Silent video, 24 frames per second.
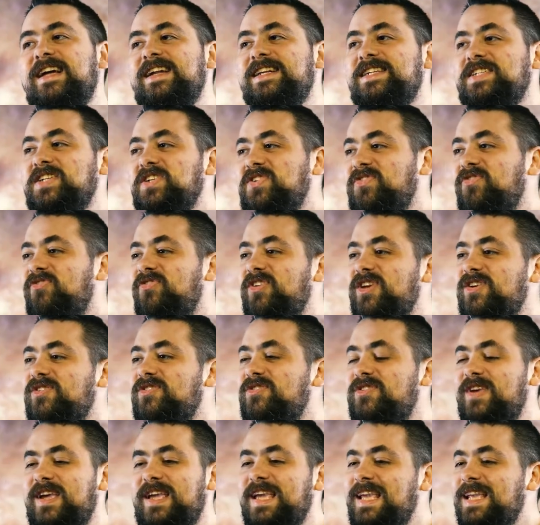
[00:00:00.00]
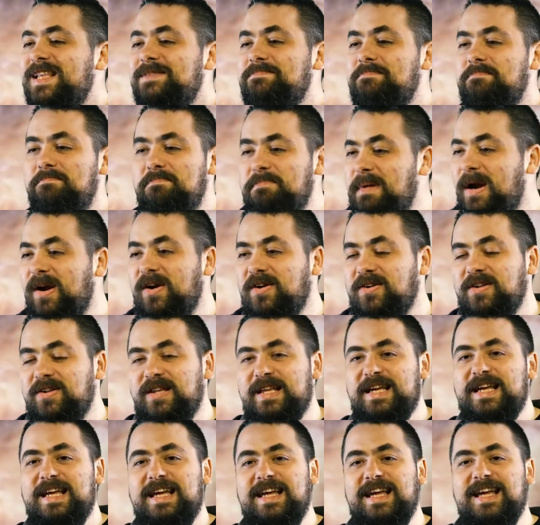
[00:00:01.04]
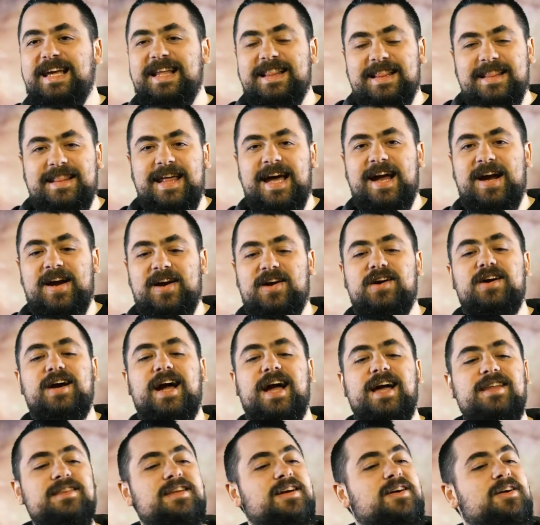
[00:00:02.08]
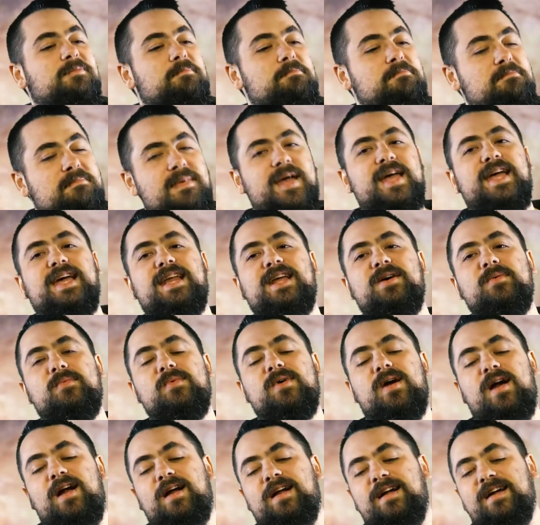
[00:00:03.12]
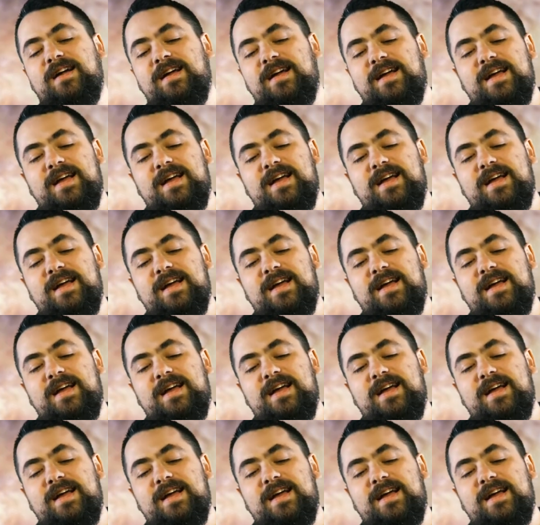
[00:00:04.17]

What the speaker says: it just feels like he's barely there and they're making it work.